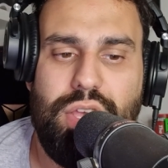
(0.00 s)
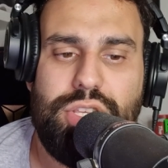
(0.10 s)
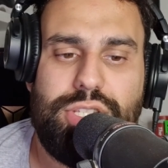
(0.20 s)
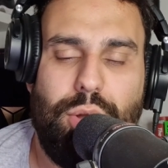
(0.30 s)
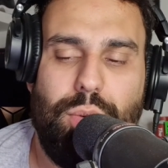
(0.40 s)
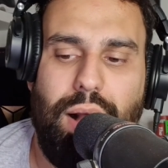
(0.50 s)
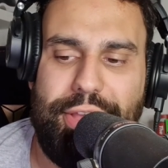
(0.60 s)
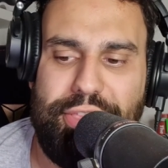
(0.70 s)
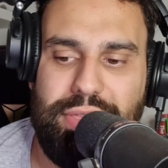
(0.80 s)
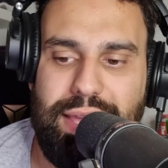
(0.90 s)
So I
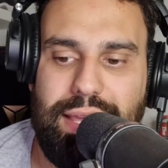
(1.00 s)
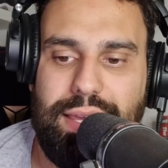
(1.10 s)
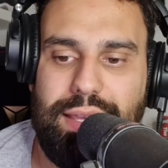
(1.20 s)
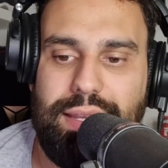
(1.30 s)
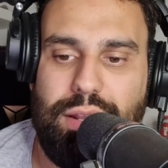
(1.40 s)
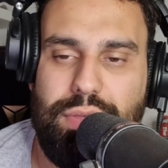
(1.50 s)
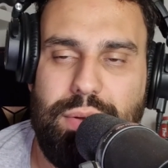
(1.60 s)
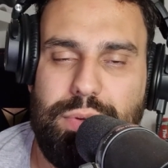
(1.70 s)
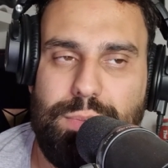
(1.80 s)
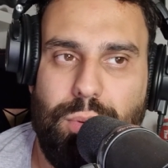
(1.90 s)
think
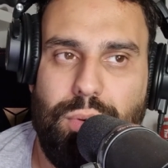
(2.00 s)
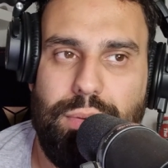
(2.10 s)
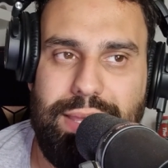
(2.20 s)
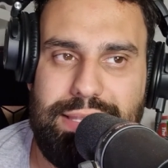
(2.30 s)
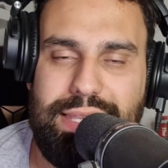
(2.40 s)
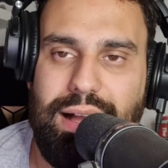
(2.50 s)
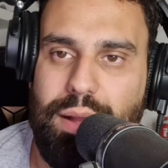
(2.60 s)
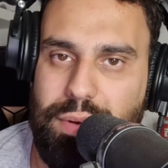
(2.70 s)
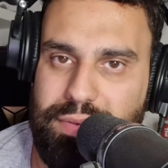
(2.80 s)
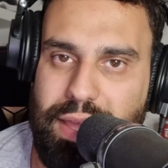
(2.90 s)
there was more than meets the eye
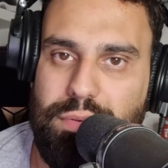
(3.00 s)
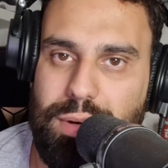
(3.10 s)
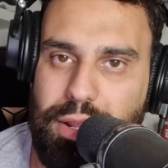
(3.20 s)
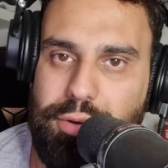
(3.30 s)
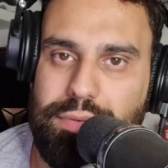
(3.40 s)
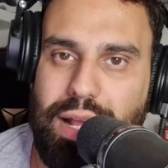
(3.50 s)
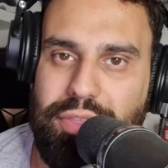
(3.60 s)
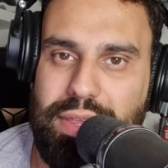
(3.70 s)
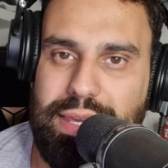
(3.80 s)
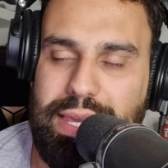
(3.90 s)
with Kevin Malone. I
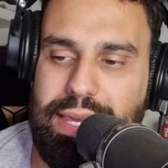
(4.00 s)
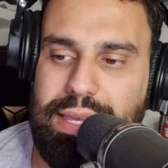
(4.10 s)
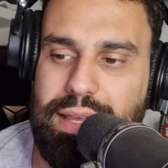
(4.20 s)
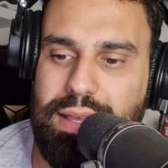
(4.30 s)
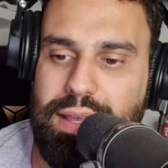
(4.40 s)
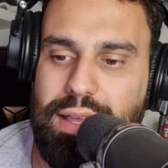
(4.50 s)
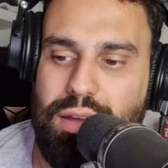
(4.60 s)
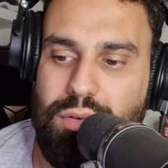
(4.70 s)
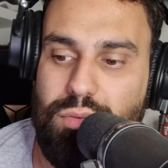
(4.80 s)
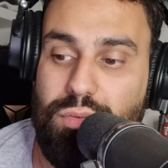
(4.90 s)
think he
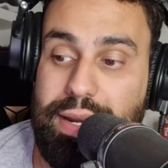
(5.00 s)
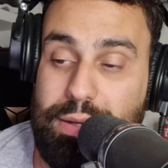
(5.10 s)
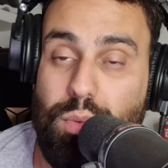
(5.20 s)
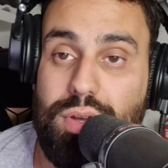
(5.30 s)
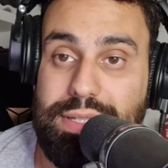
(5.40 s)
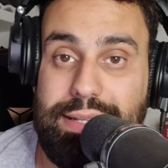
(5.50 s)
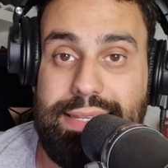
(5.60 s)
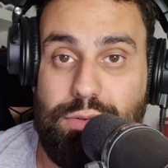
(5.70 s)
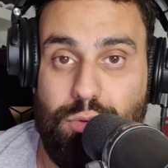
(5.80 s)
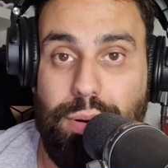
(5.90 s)
really was an
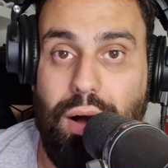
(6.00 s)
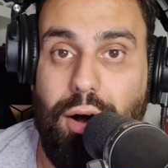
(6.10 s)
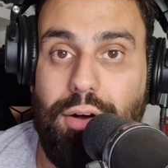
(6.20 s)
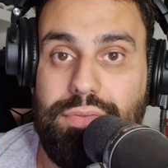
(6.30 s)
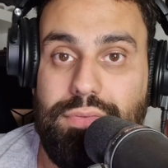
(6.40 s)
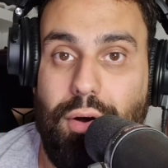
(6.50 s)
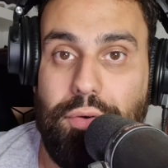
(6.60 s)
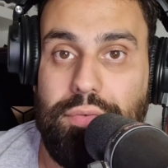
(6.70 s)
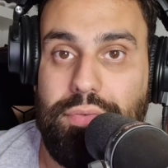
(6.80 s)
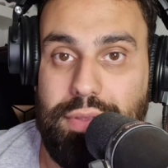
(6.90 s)
integral part
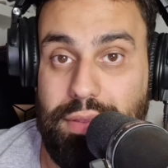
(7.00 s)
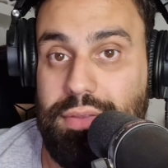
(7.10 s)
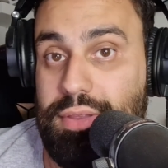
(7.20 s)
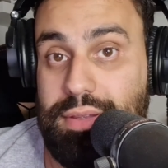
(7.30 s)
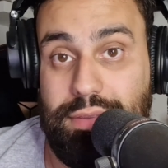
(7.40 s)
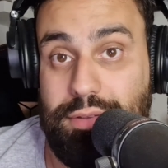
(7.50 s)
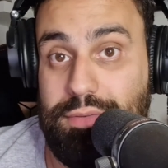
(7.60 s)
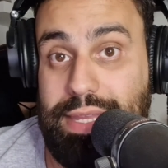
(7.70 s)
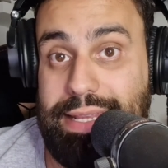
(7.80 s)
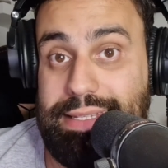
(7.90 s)
of the
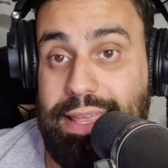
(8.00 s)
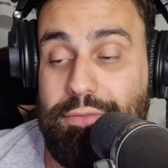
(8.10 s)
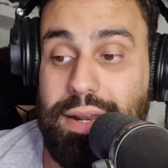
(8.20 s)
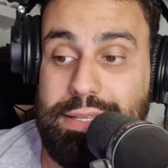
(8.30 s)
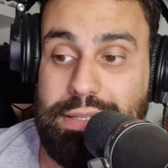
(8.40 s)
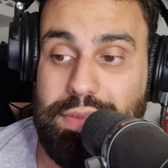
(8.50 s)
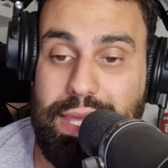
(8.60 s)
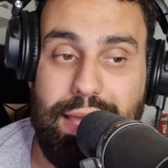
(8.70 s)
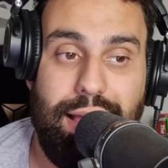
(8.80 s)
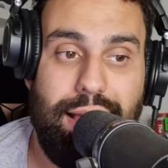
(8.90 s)
day to day runnings of
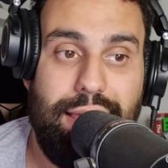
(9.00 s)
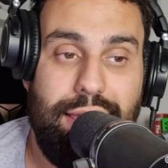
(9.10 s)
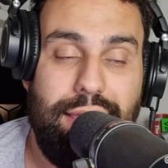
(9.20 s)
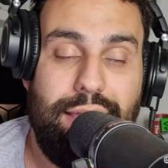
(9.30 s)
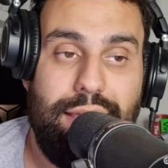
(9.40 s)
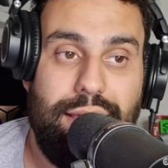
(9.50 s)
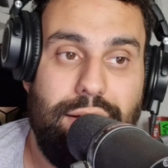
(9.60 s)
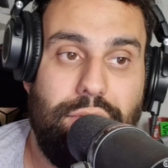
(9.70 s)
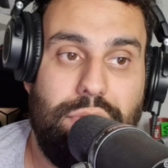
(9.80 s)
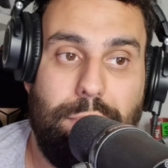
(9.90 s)
the
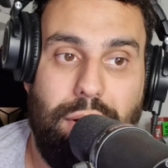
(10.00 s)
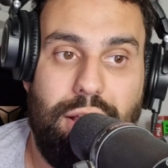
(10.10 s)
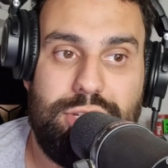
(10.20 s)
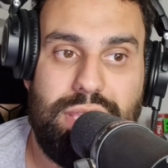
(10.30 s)
branch.